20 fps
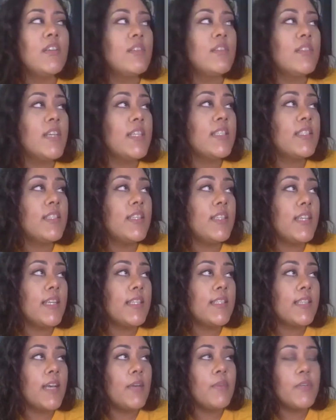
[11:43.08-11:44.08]
Let's. The
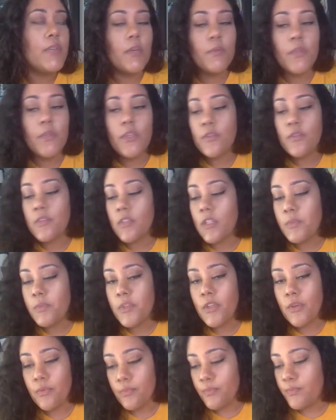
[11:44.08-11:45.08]
next time you come to Houston, let me
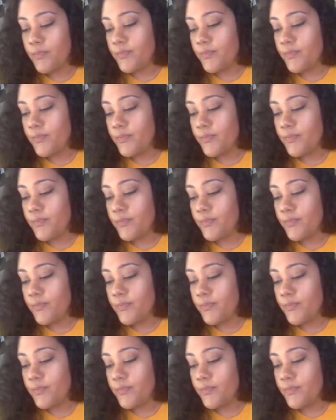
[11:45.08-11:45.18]
know.